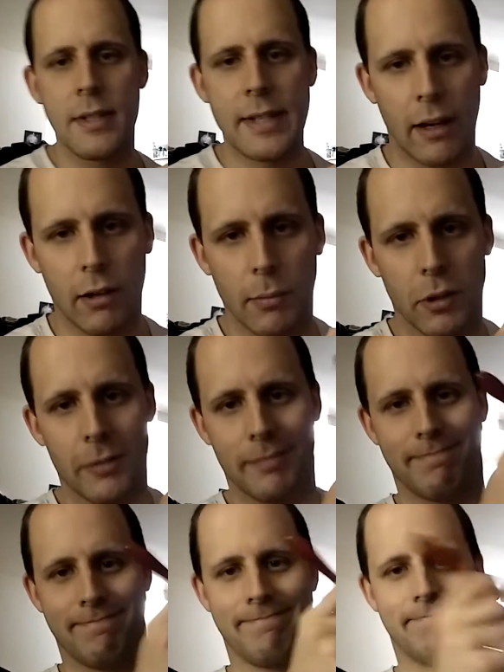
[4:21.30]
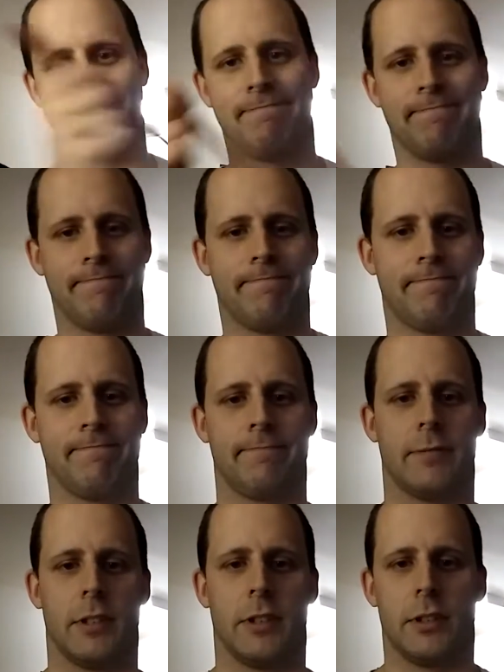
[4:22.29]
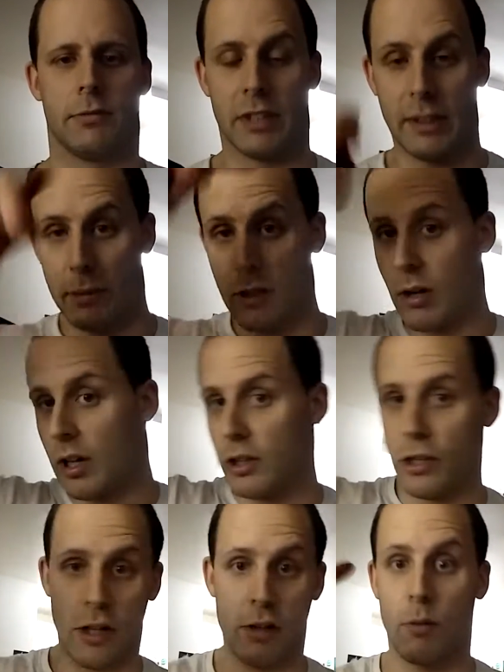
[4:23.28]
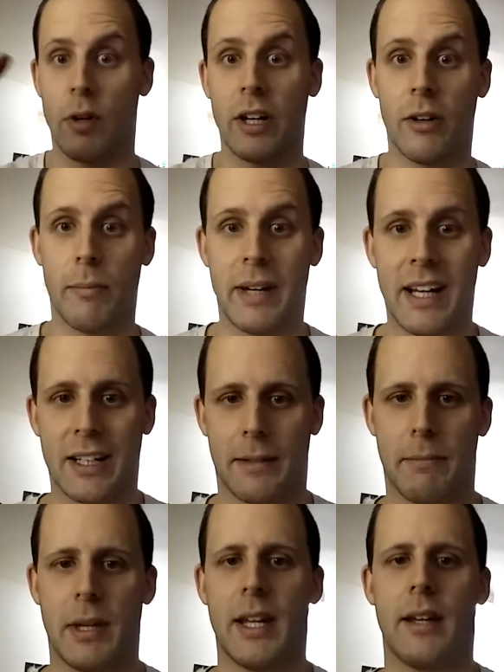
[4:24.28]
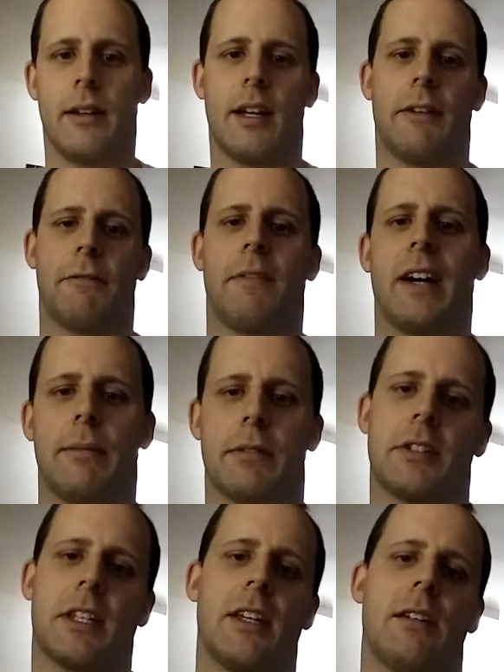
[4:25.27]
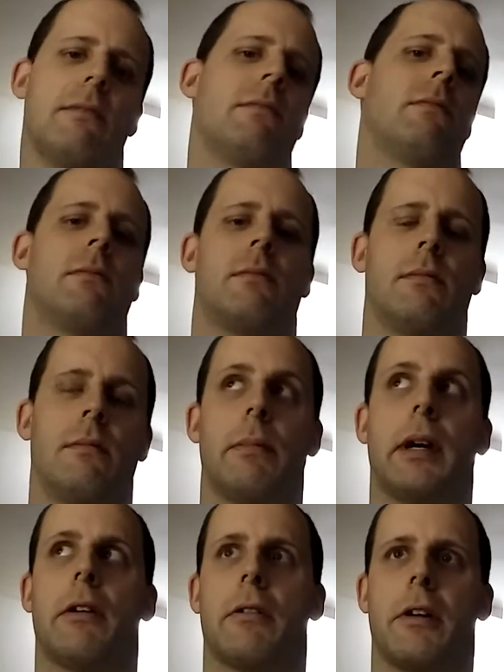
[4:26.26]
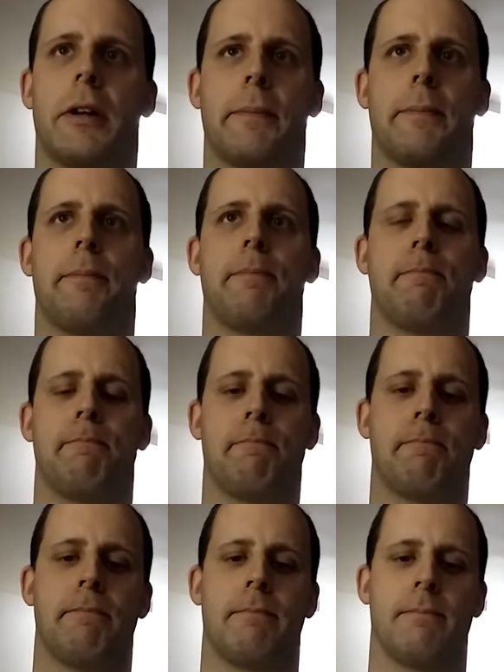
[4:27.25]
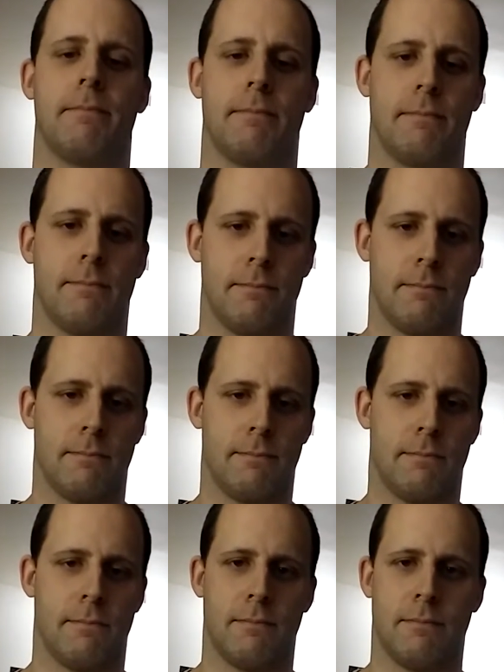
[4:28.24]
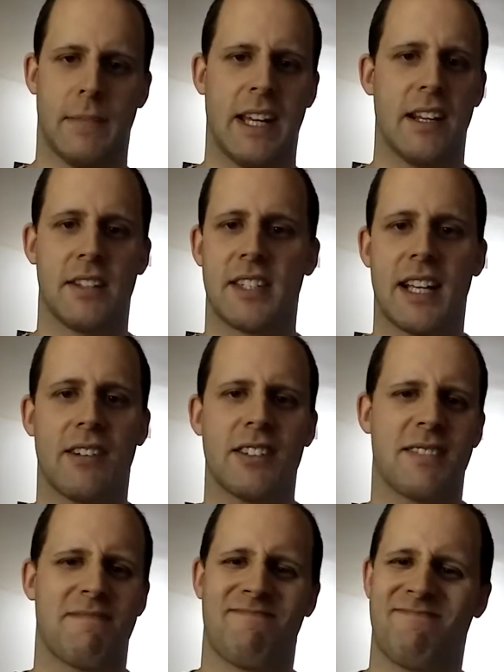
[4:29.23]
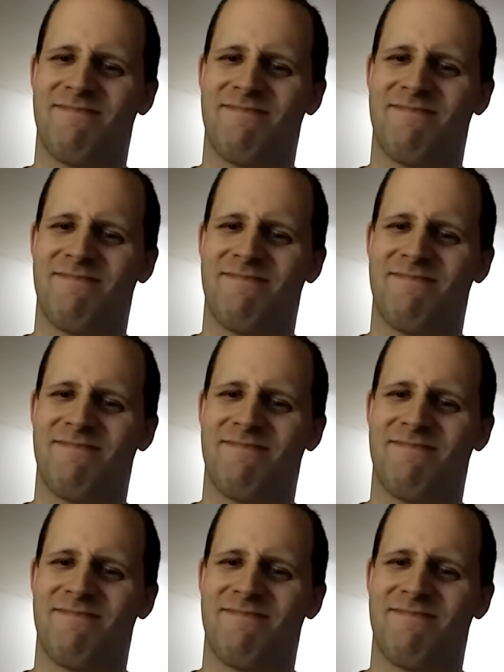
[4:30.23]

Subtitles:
Terrible. REMO a long while back made a Fiberskin bodhran, and it sounds